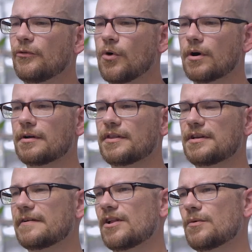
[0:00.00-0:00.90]
for the
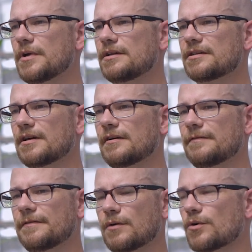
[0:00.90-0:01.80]
development
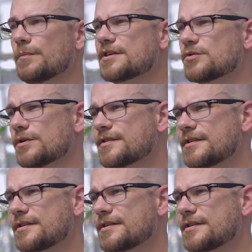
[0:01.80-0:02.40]
of a robust root